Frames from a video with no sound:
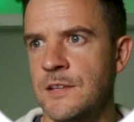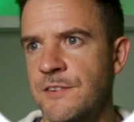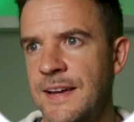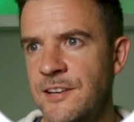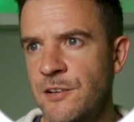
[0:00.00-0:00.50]

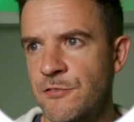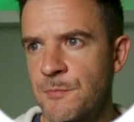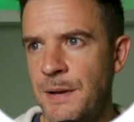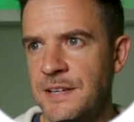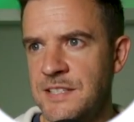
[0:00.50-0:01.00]
If I head over
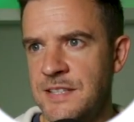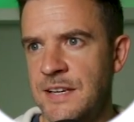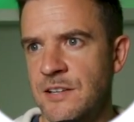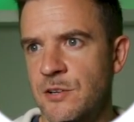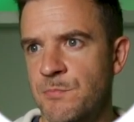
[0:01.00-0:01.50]
and paste
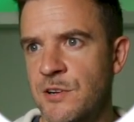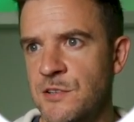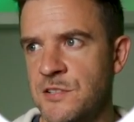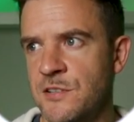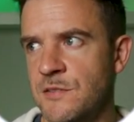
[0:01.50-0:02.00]
that in our
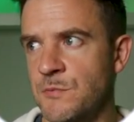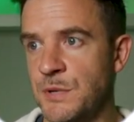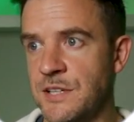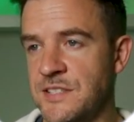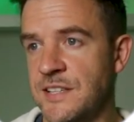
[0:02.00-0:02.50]
browser,
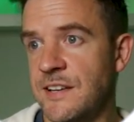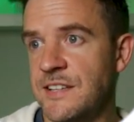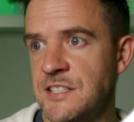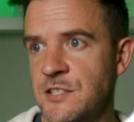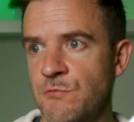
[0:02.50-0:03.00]
we can see that
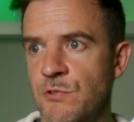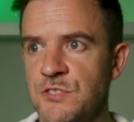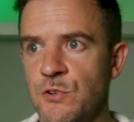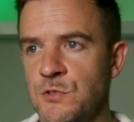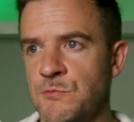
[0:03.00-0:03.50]
this is the
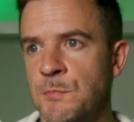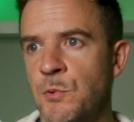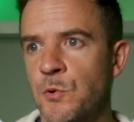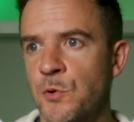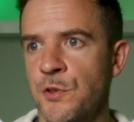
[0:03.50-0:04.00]
results
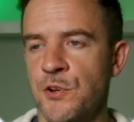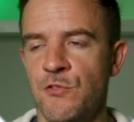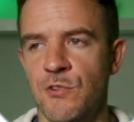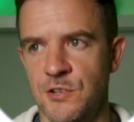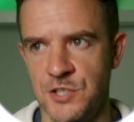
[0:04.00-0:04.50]
report that
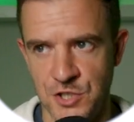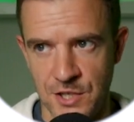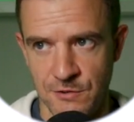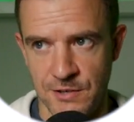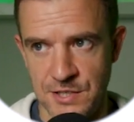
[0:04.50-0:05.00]
Karate
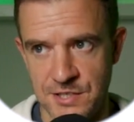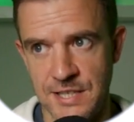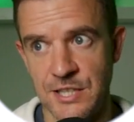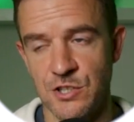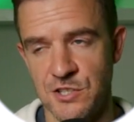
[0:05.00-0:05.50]
generates
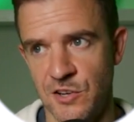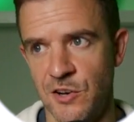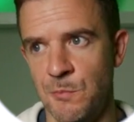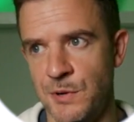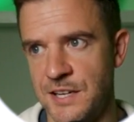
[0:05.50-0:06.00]
each
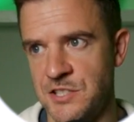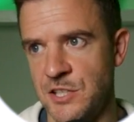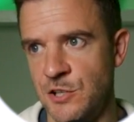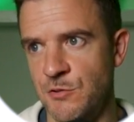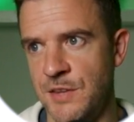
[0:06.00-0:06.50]
time we
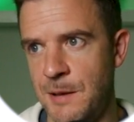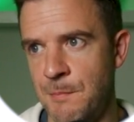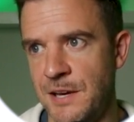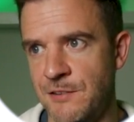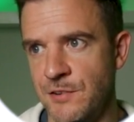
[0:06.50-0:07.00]
execute that
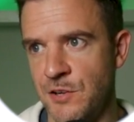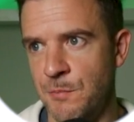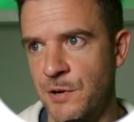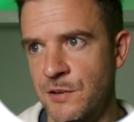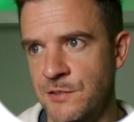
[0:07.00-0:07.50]
Maven
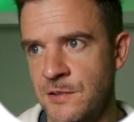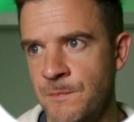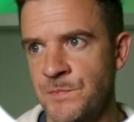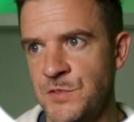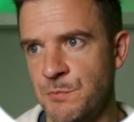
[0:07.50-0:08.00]
command.
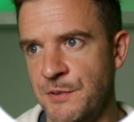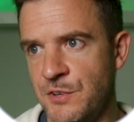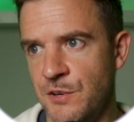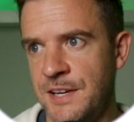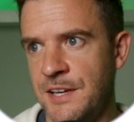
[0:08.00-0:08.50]
So we've
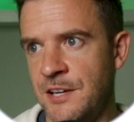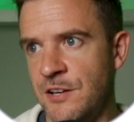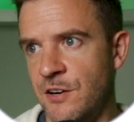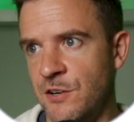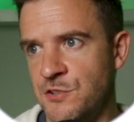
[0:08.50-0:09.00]
got
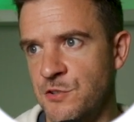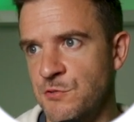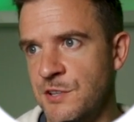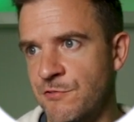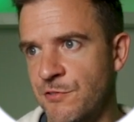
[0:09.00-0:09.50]
here our
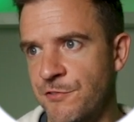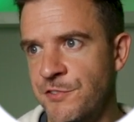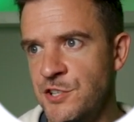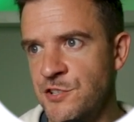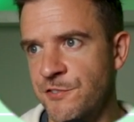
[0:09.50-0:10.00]
two different
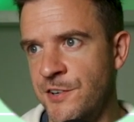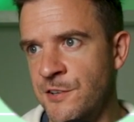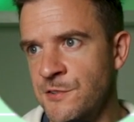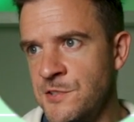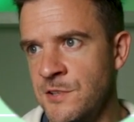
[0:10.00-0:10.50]
feature
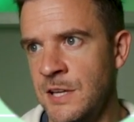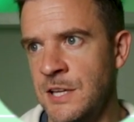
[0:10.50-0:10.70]
files.